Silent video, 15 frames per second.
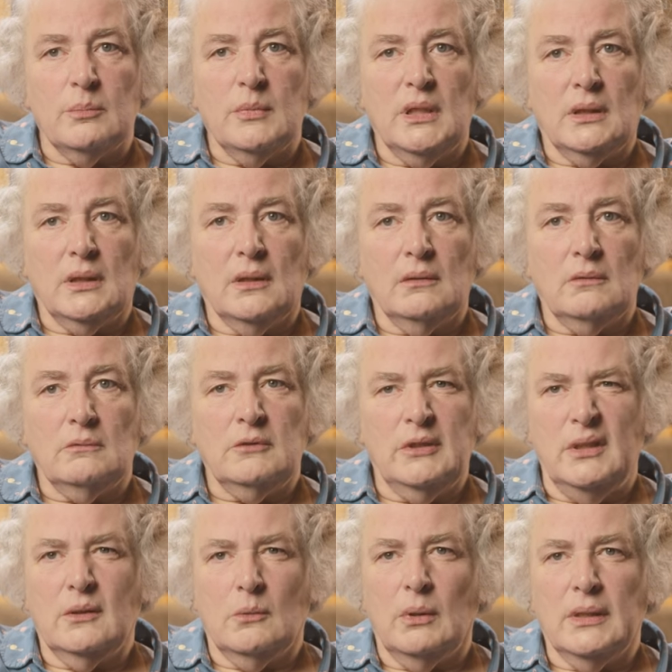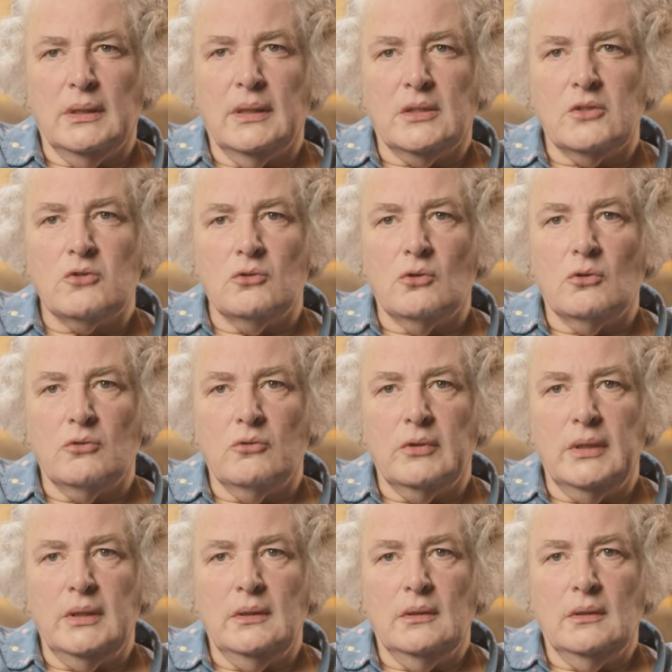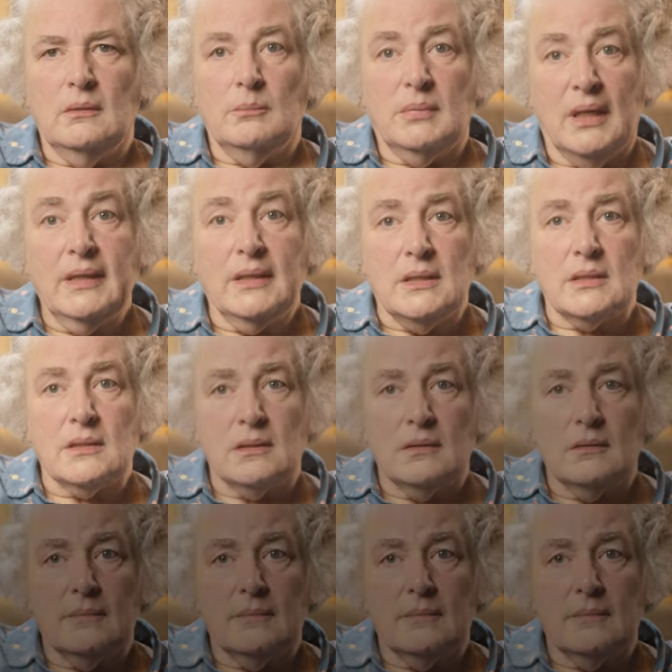to making really quite an extraordinary place.